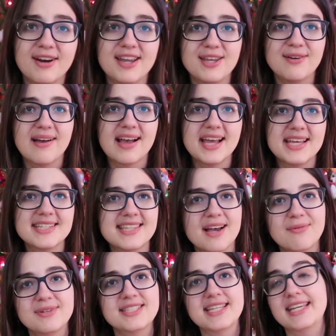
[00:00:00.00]
Right, you guys,
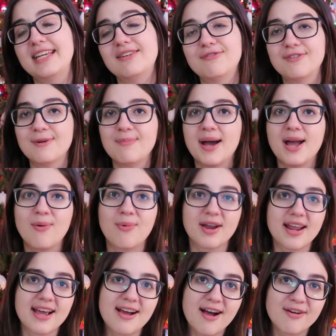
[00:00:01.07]
that was it for my
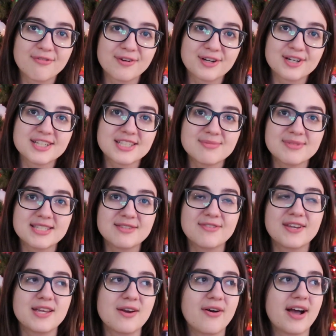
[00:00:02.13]
what I got for Christmas
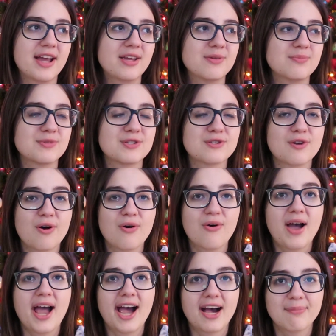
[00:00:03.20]
video. I am so
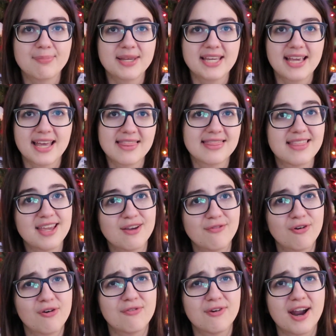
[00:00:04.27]
happy and
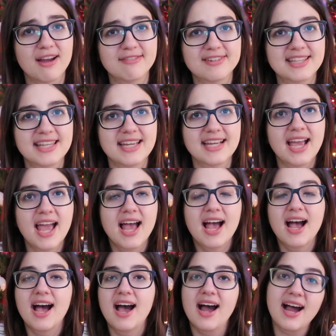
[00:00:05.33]
thankful for everything
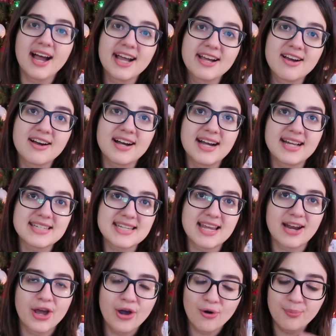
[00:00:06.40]
I got,
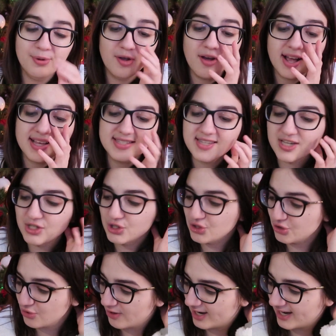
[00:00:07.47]
and I hope you guys
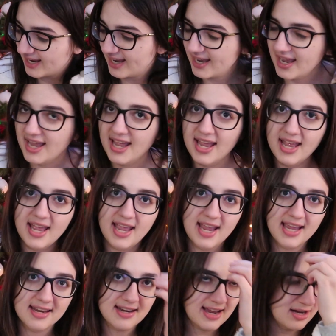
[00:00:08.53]
enjoyed it.
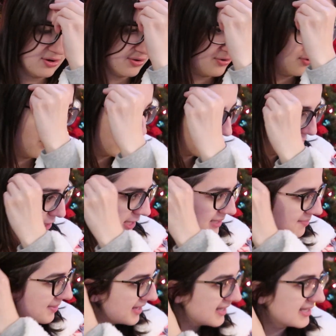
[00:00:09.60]
And I know
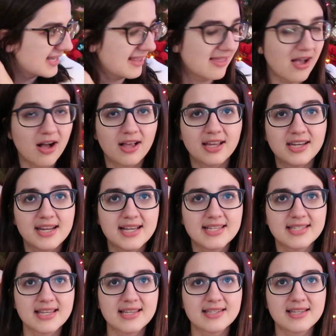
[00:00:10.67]
Christmas and the
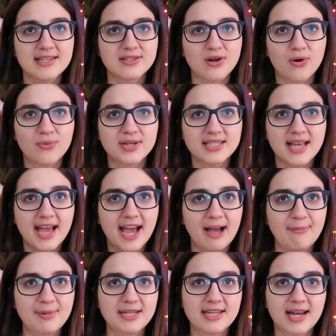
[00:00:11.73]
holidays isn't always a
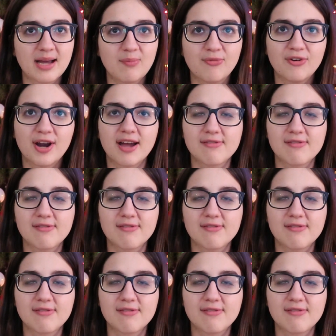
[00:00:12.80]
happy time for